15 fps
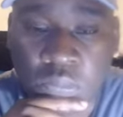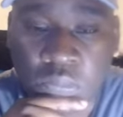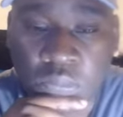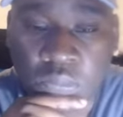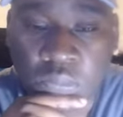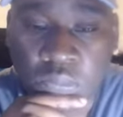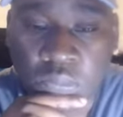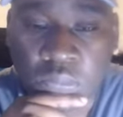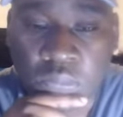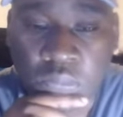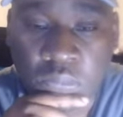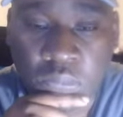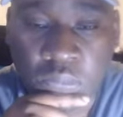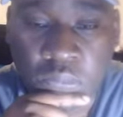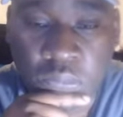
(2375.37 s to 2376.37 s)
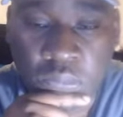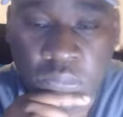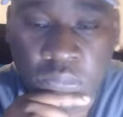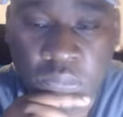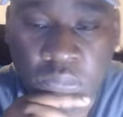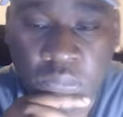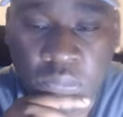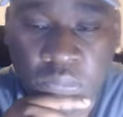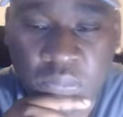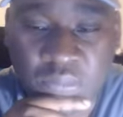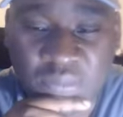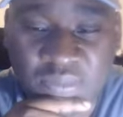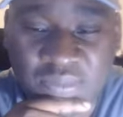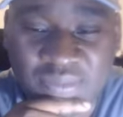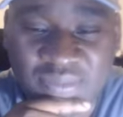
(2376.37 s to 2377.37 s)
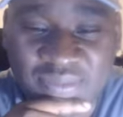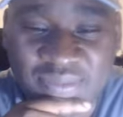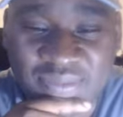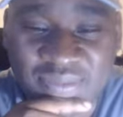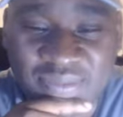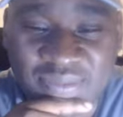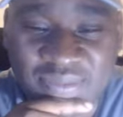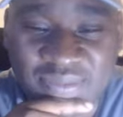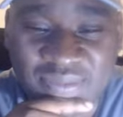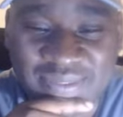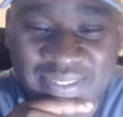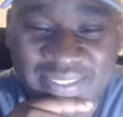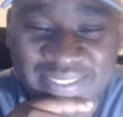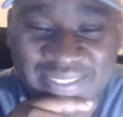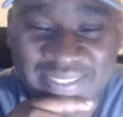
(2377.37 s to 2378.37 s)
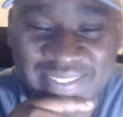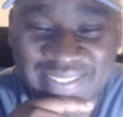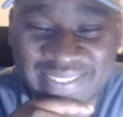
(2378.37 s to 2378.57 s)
(silent)